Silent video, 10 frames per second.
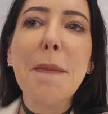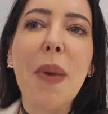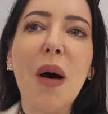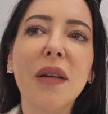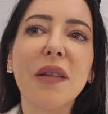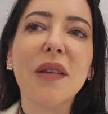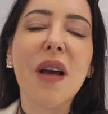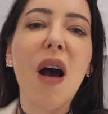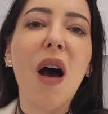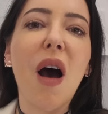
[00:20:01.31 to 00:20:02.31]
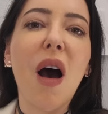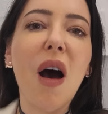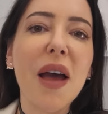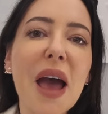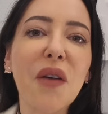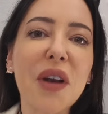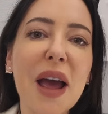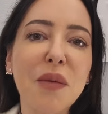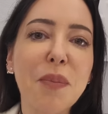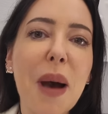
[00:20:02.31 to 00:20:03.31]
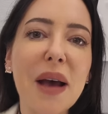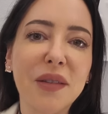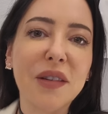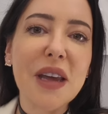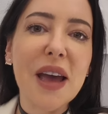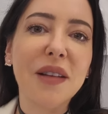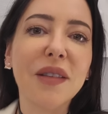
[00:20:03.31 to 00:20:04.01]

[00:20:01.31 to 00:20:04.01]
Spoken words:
But I haven't had pasta yet